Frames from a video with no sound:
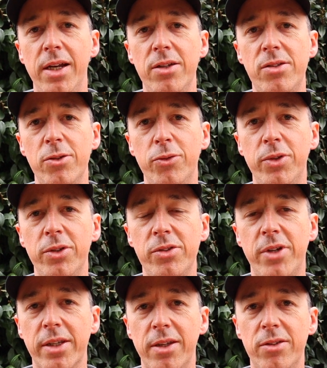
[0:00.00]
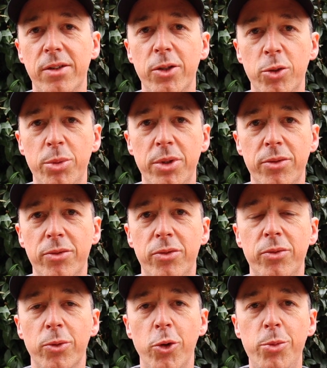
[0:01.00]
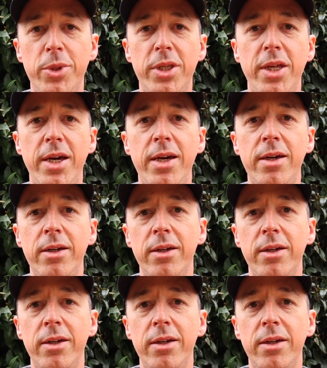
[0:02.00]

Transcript: it still feels like there's a little bit of room in there.